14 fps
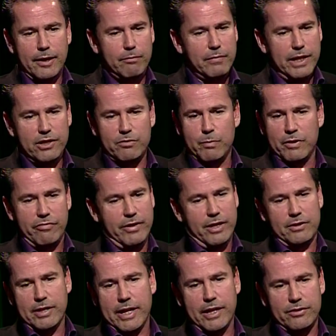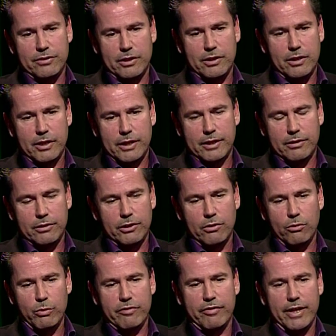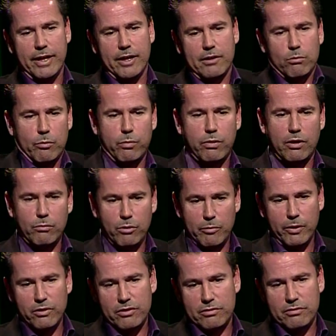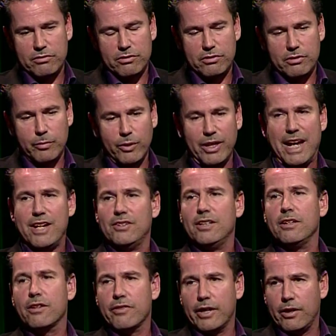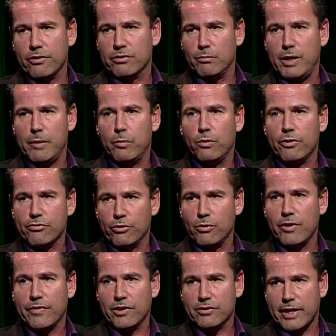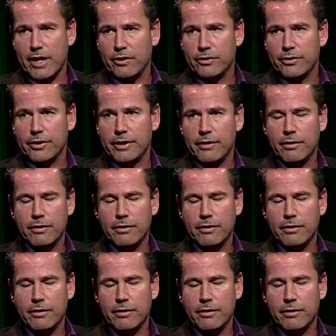it's been fantastic. You know, we're about just about 18,000 people through it this calendar year.